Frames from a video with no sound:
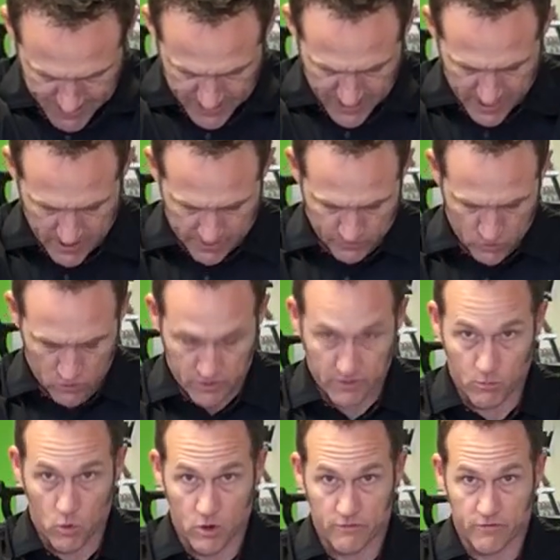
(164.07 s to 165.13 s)
Now I'm going
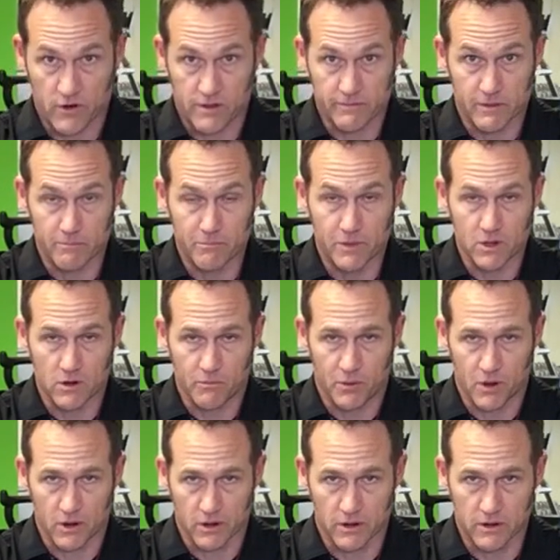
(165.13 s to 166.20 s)
more from the middle
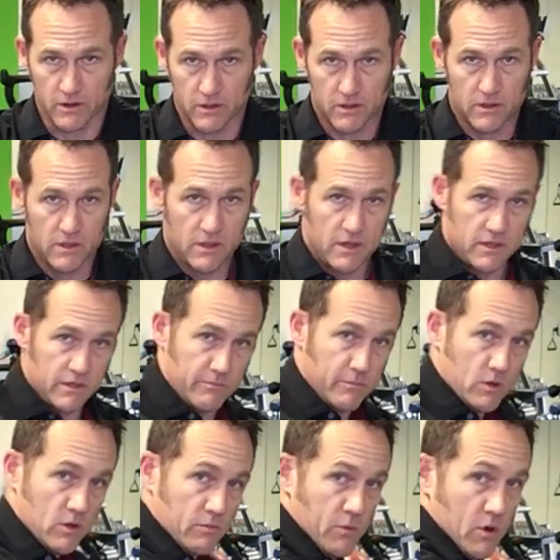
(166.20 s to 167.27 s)
part, and the
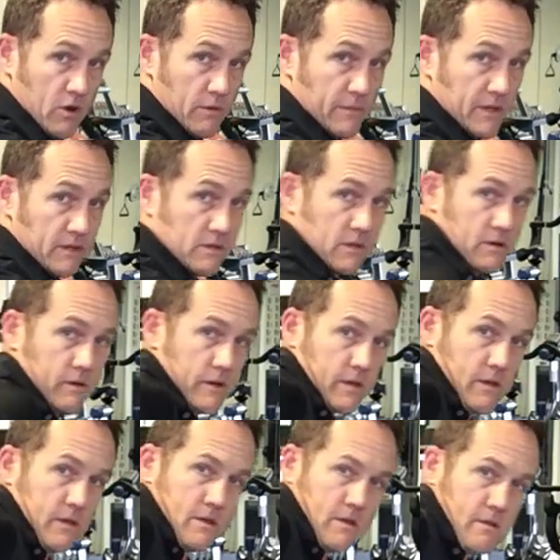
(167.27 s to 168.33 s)
middle part of me is going
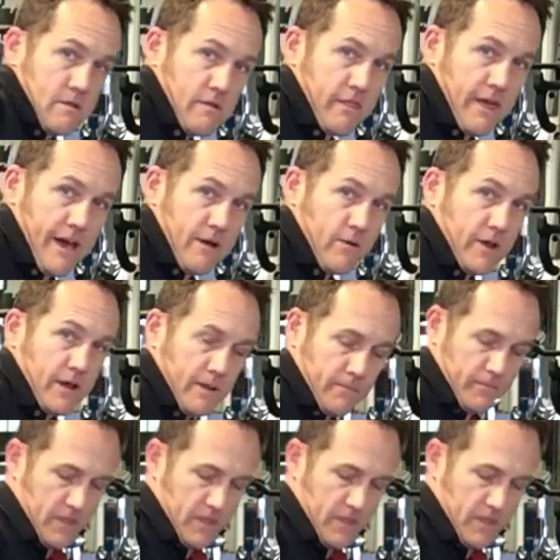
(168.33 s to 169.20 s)
that way.